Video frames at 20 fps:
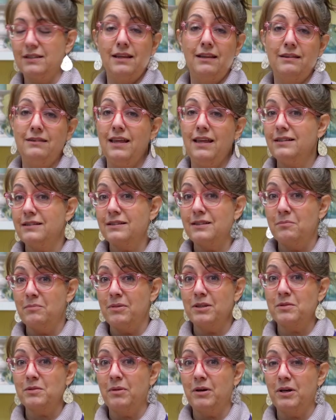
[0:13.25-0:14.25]
and that's the
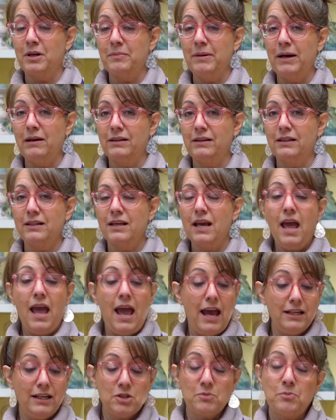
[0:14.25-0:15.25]
best part about it.
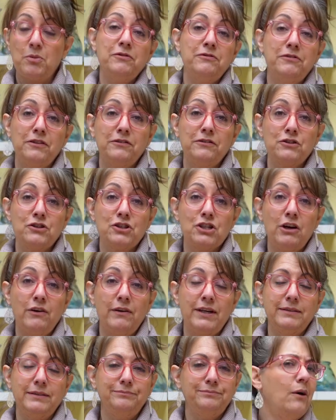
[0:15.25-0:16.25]
And it's perfect for
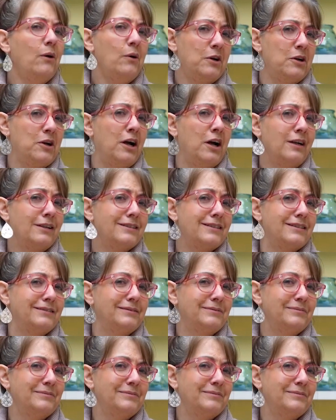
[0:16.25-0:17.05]
sharing, or not.